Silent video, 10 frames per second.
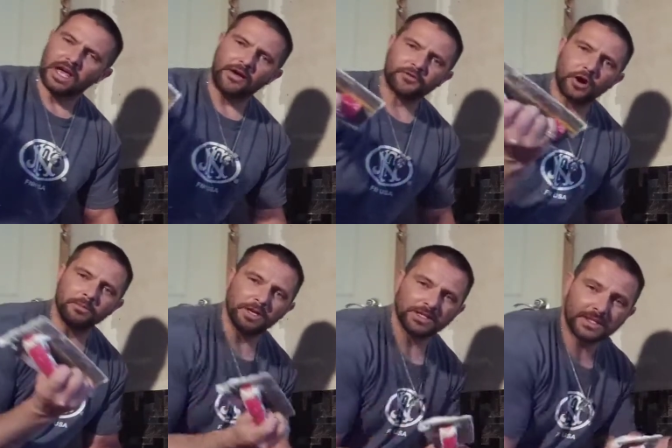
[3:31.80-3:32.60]
after I
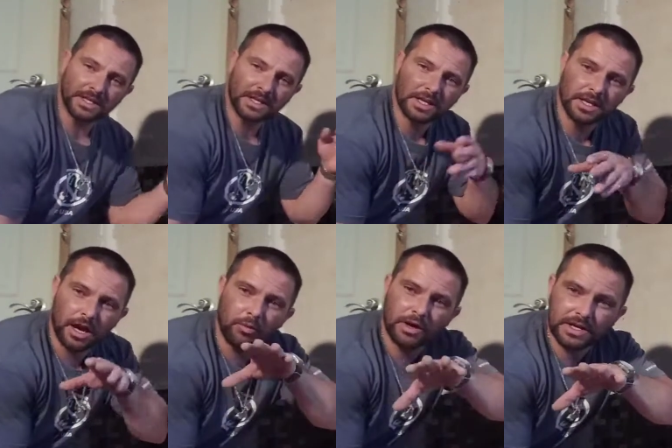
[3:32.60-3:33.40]
mixed it,
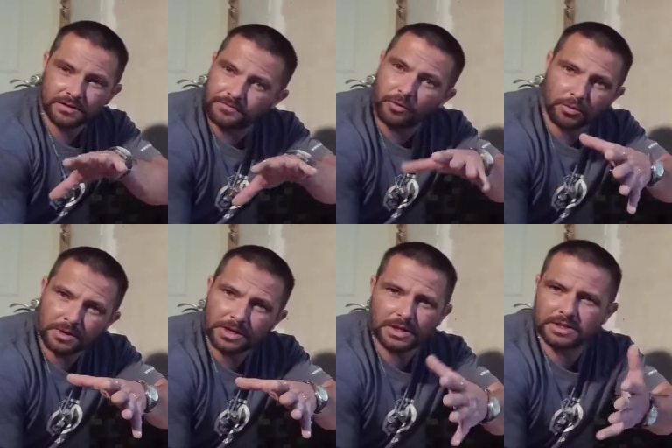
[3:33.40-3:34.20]
I waited 4
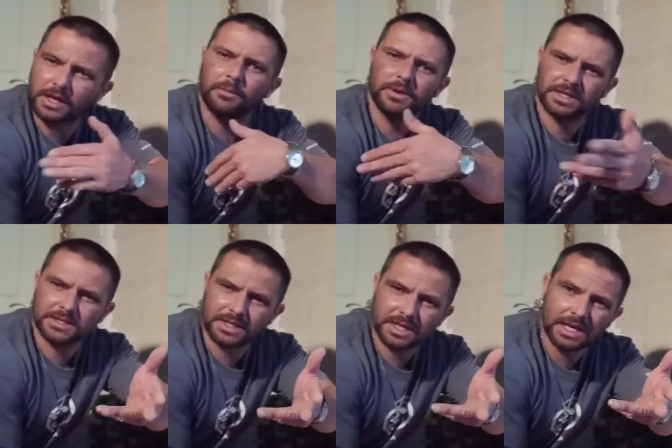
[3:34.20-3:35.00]
minutes, then I
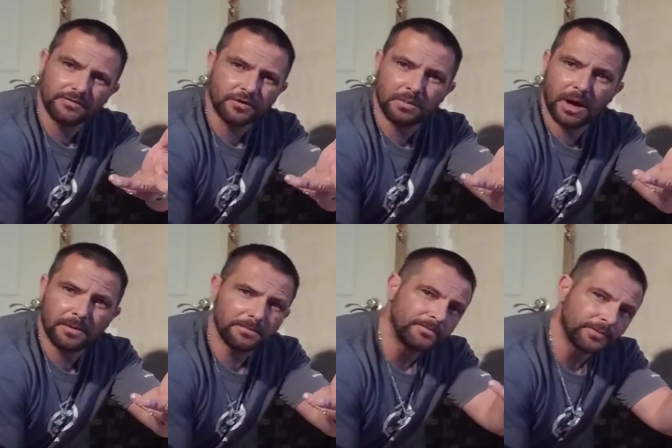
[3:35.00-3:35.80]
mixed it again for
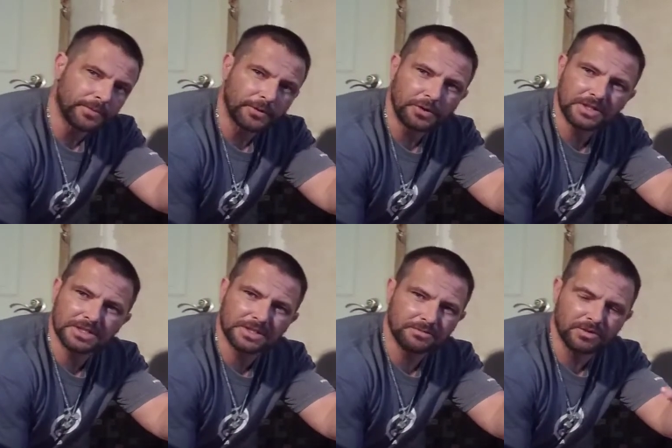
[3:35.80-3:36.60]
about
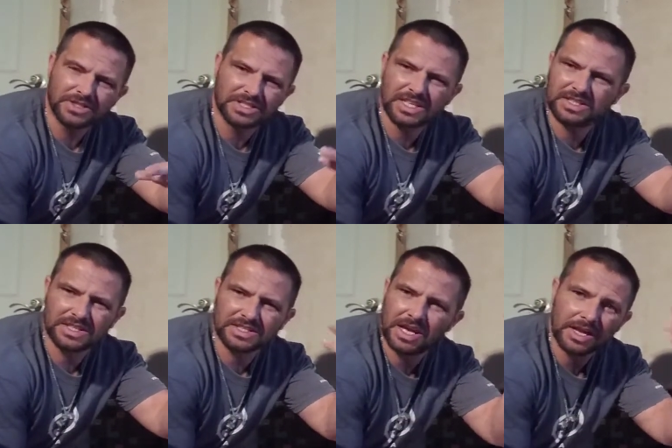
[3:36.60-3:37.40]

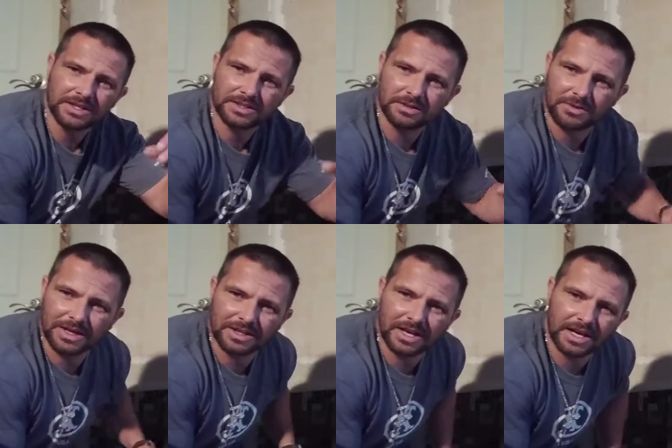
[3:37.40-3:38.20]
60 seconds, something
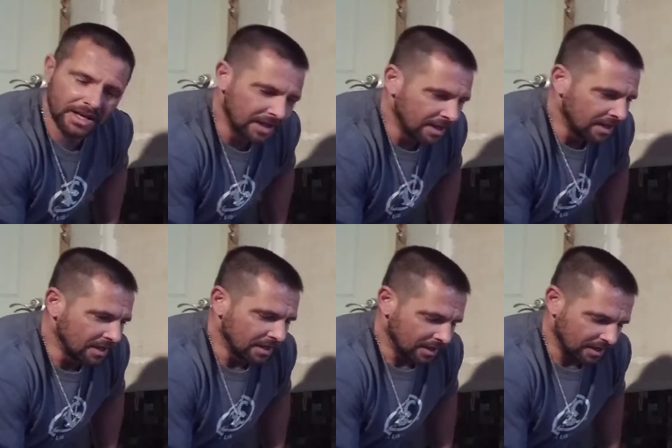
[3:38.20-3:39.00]
like that.
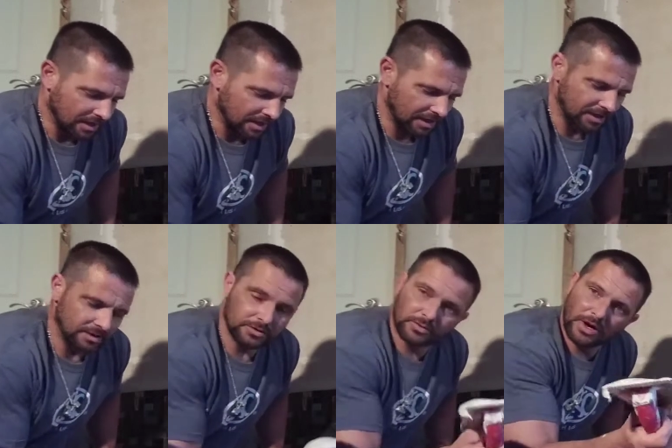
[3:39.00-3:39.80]

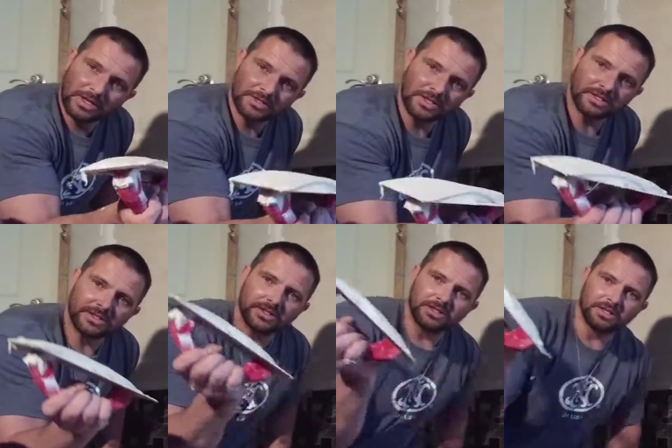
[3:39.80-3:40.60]
And it was right
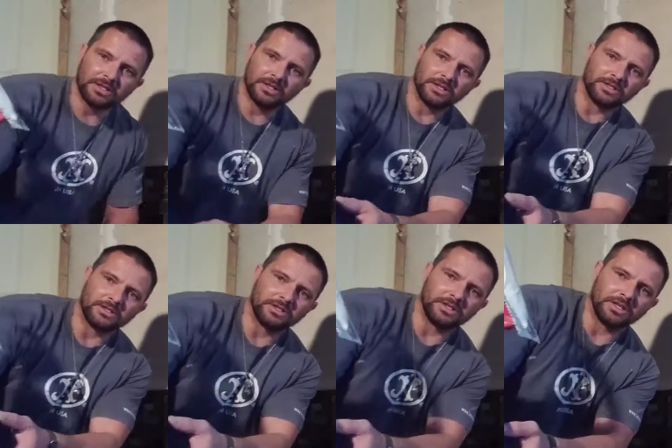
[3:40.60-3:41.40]
consistency, as
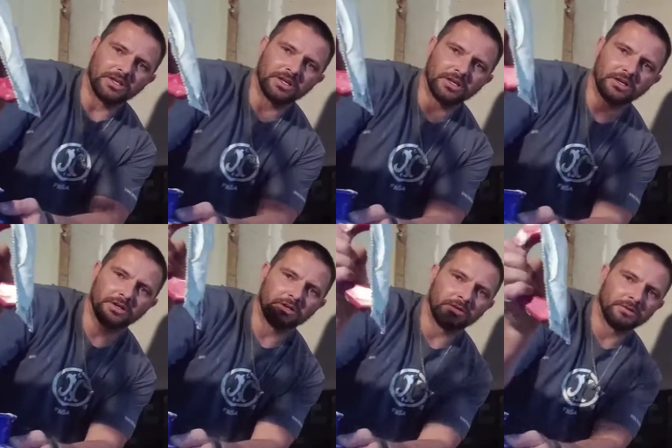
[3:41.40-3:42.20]
you see here.
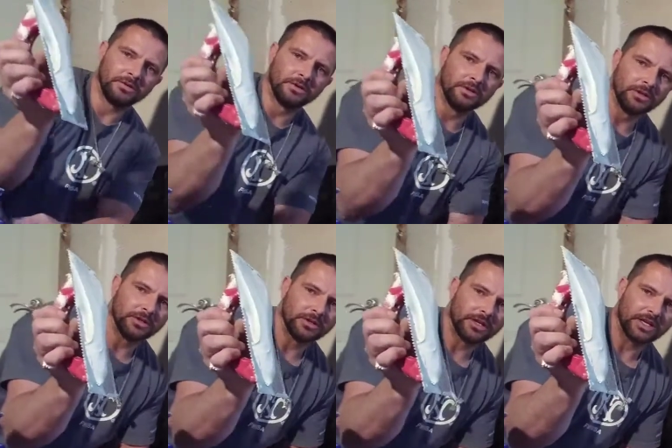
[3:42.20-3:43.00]
It's
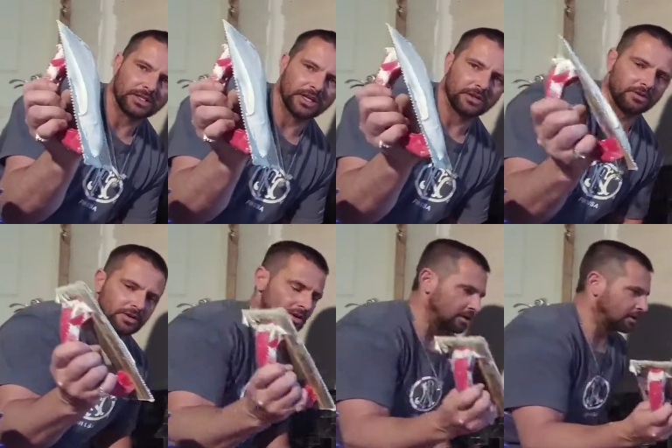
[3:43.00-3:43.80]
kind of sticking
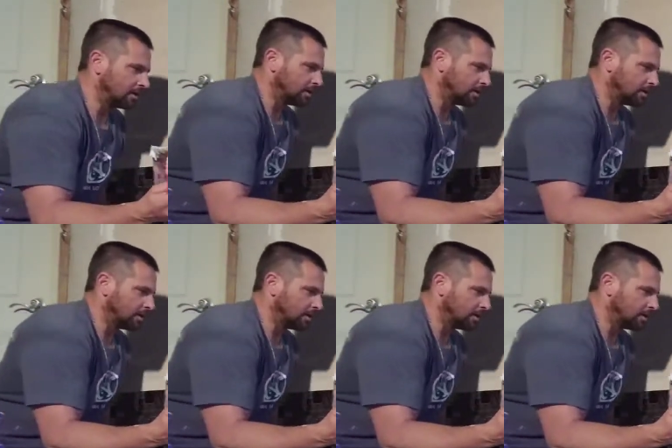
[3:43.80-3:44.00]
on there.